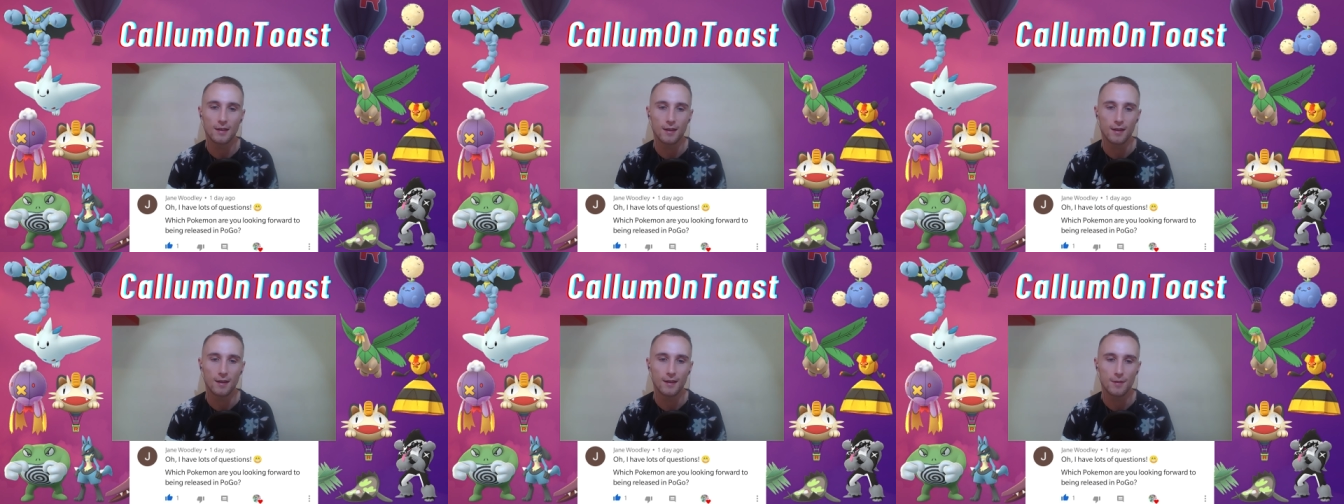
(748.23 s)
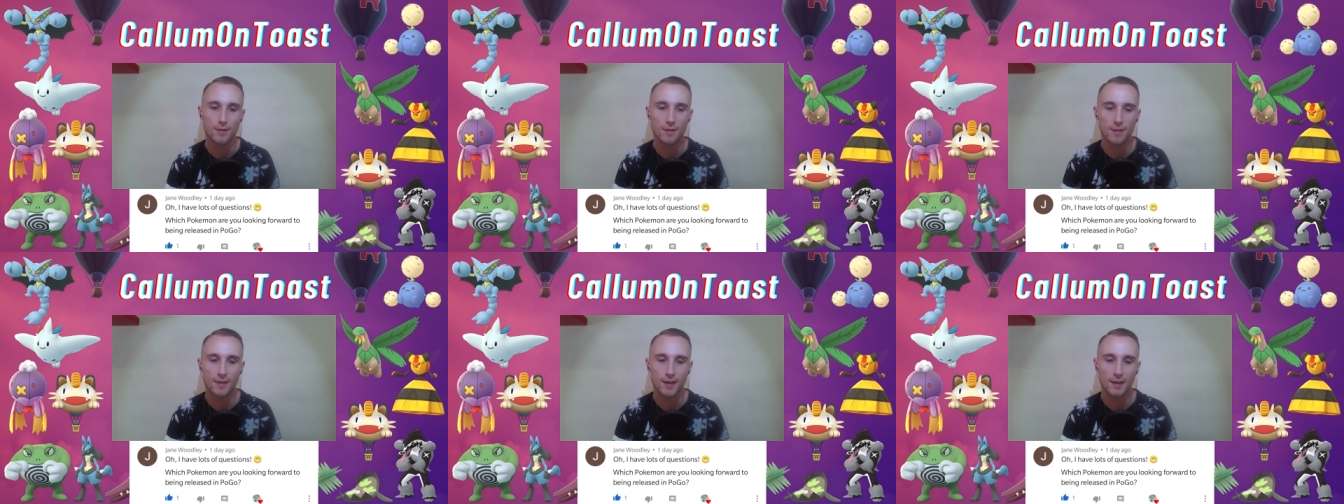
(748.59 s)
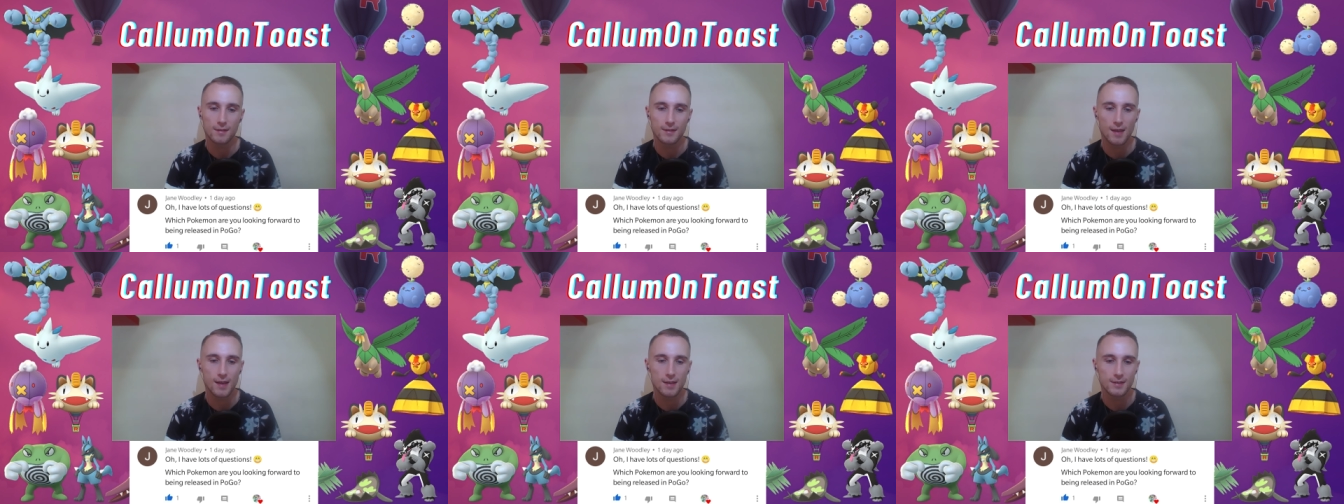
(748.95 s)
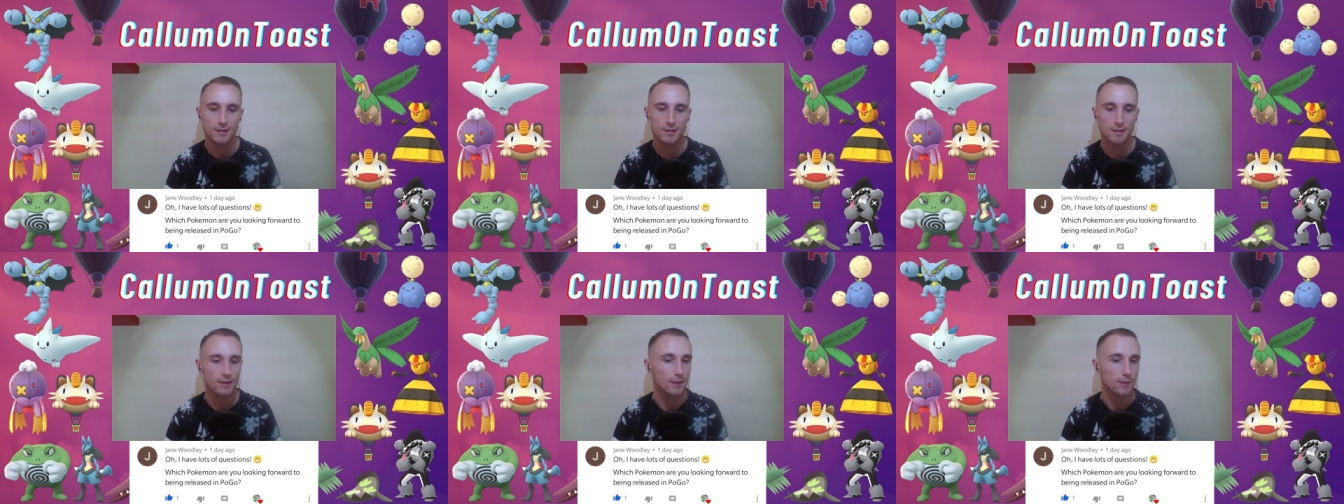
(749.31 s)
I think that's
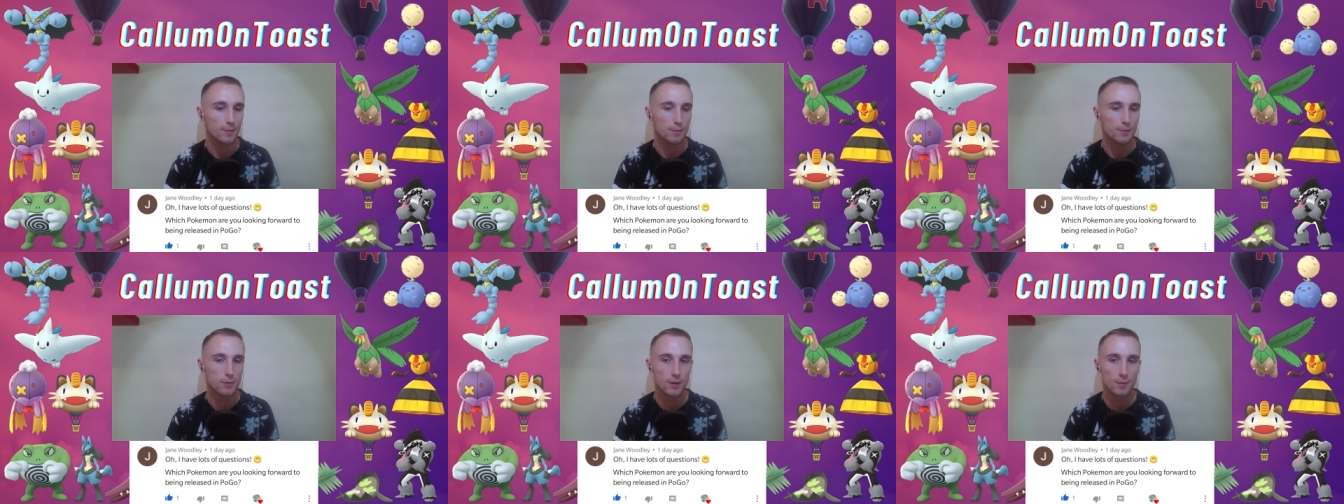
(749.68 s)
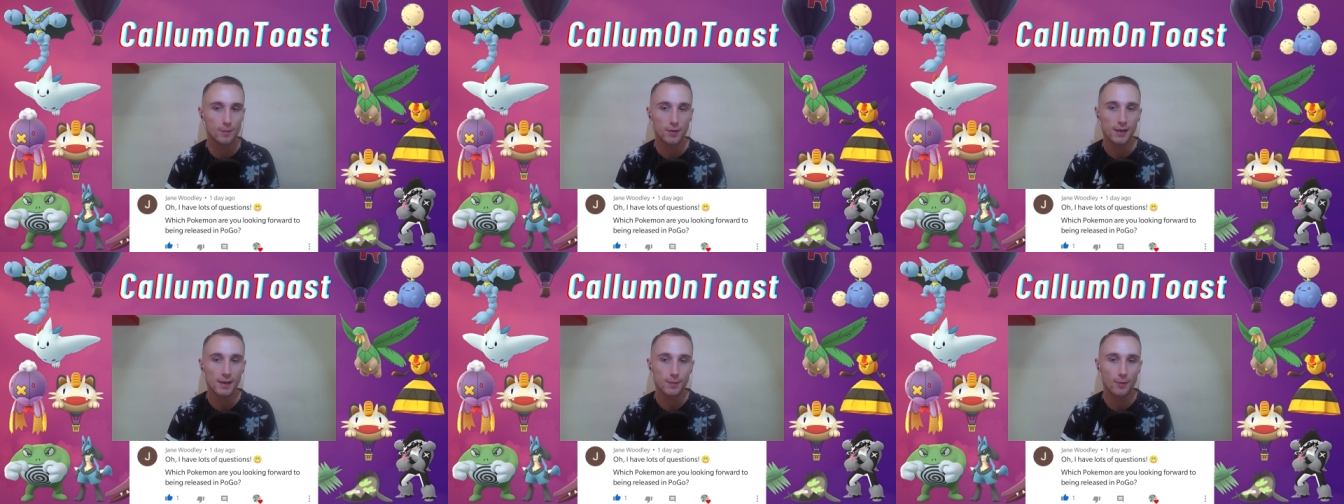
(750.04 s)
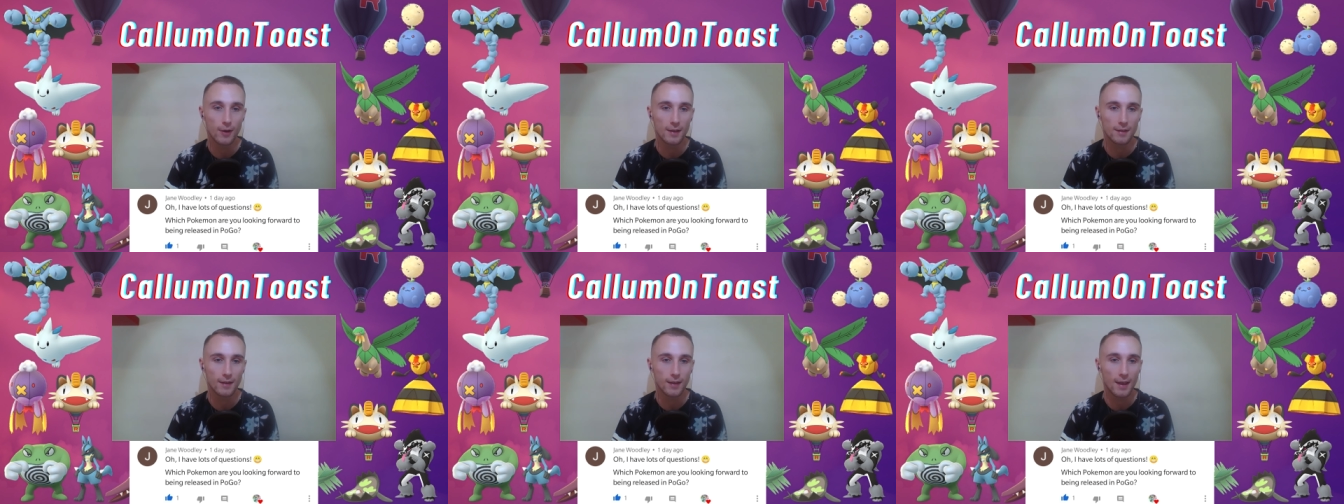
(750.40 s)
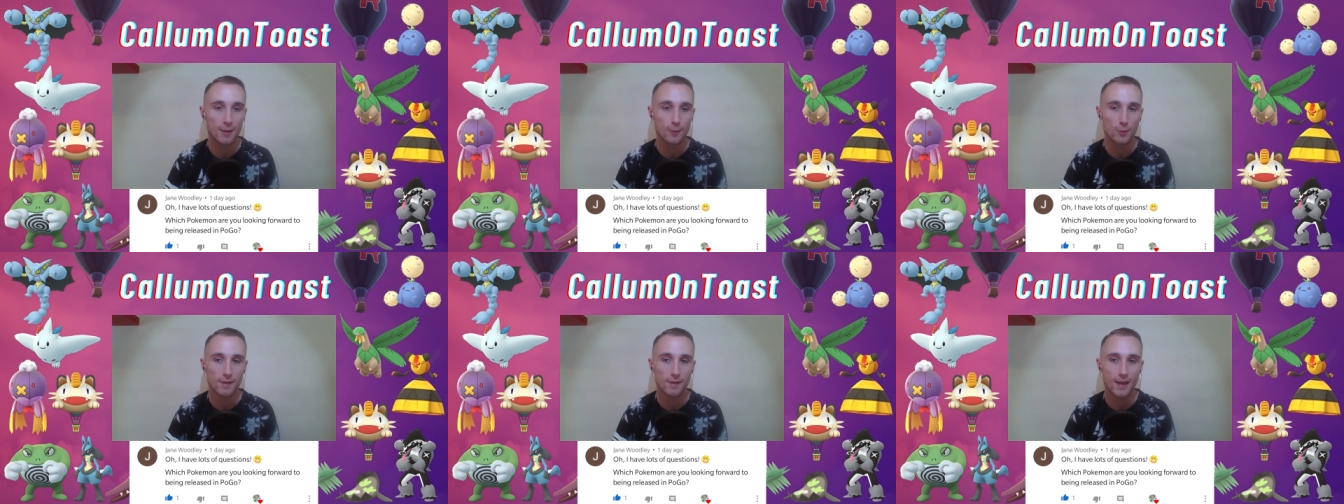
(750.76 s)
going to completely break the
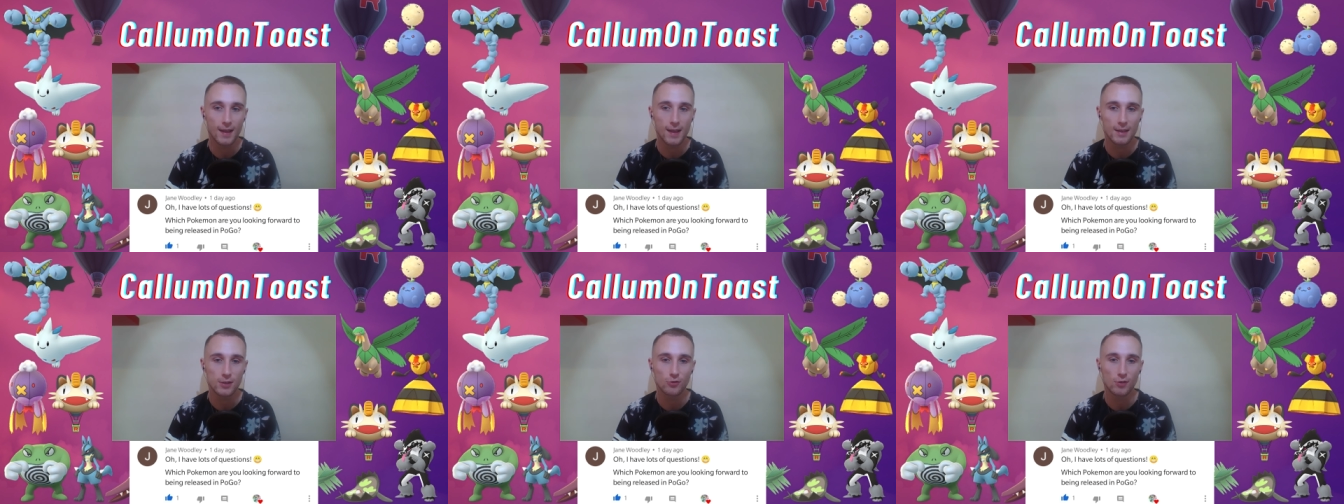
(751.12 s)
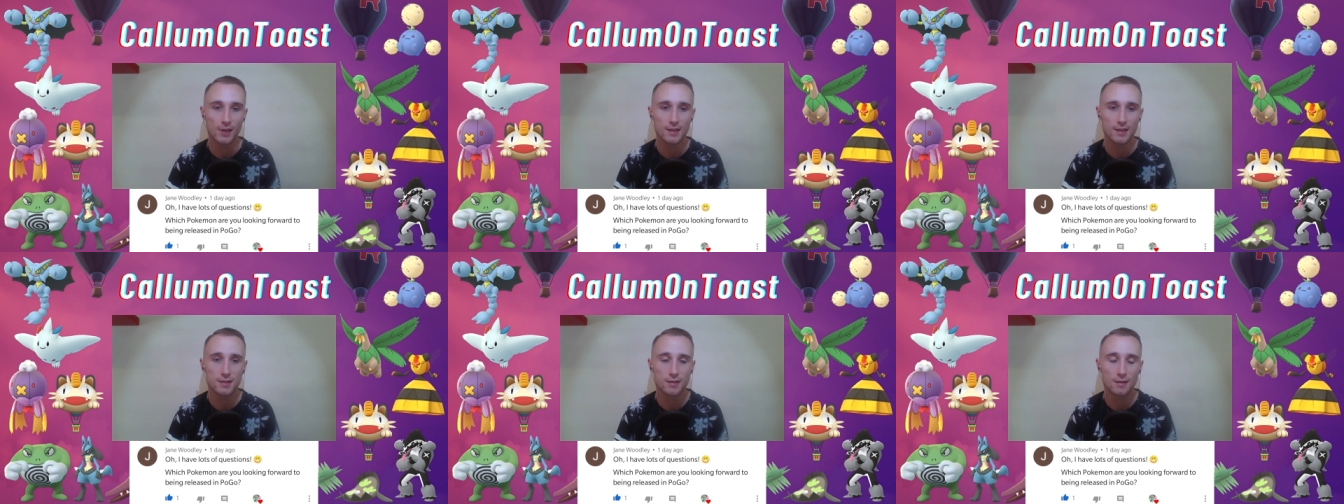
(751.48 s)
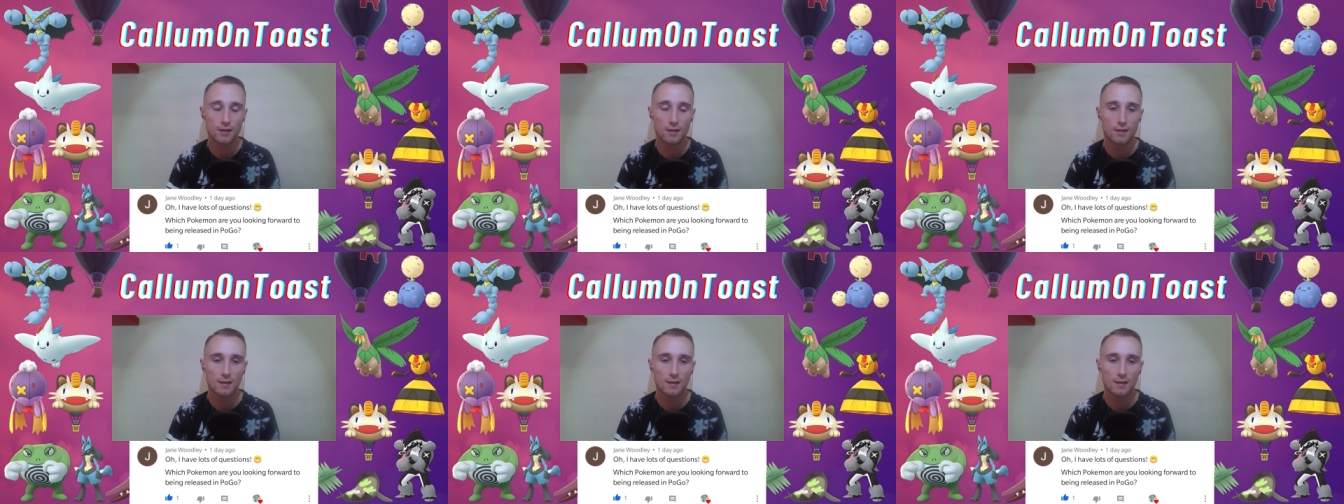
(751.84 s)
game when that gets released.